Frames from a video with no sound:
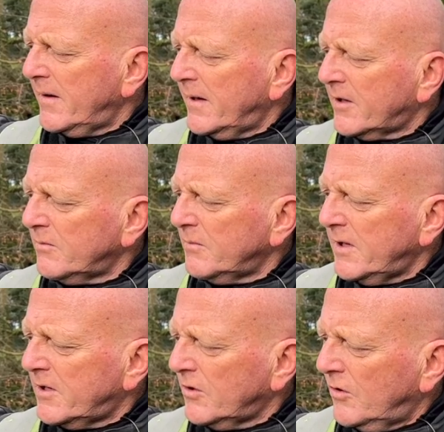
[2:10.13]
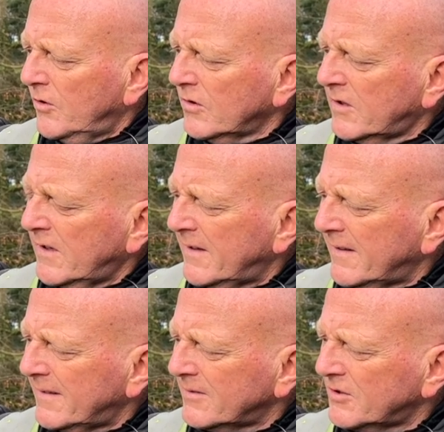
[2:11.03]
a company called.
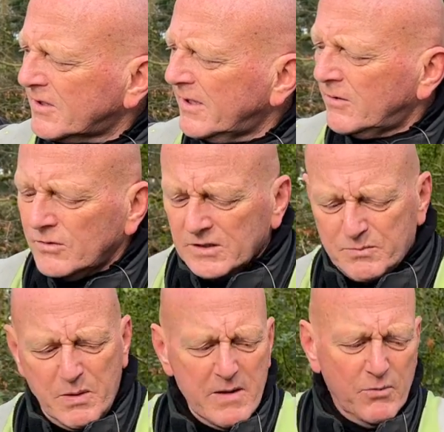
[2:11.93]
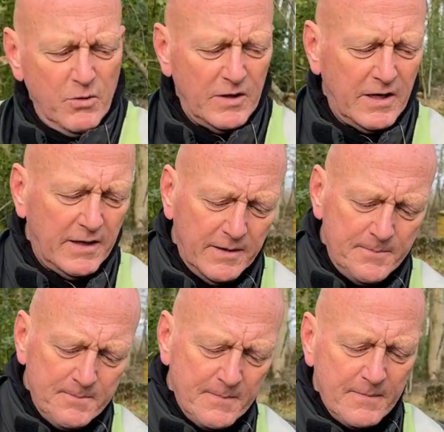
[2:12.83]
I'll just get all this paperwork here.
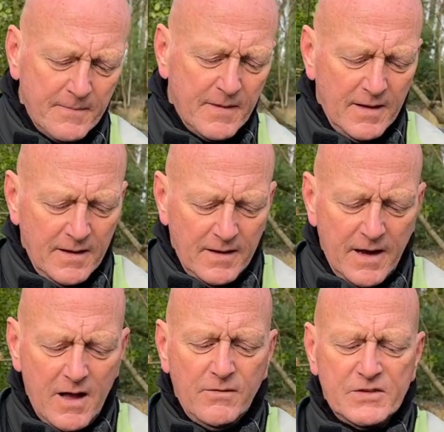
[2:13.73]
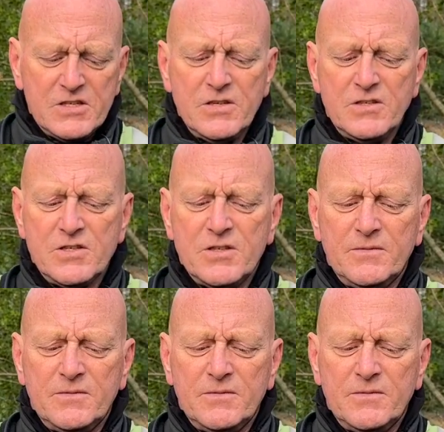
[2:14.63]
Halvarssons. Halvarssons.